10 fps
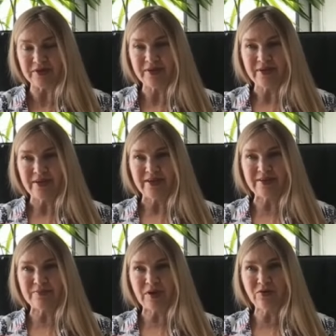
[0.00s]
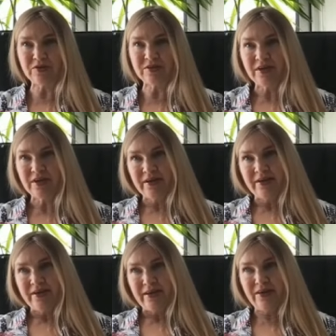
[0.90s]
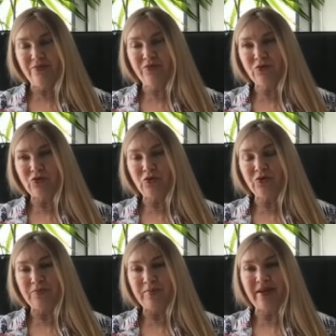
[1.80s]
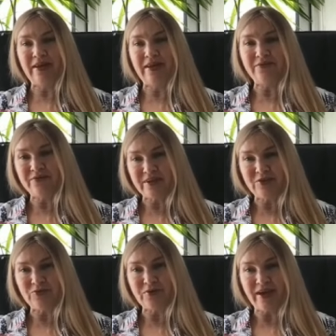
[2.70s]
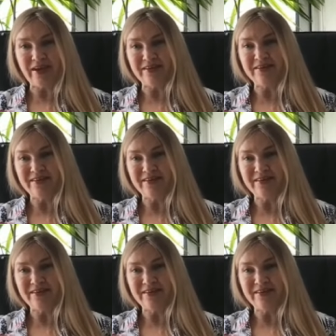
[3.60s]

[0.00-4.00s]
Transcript: is because if you don't believe that you can,